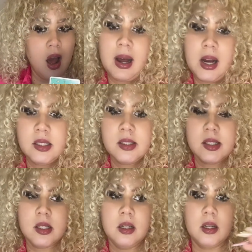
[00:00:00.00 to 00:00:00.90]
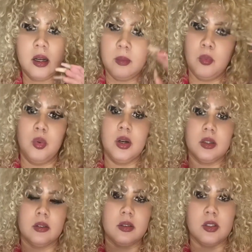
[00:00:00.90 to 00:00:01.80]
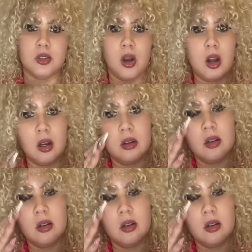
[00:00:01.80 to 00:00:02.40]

I just had to look up what the star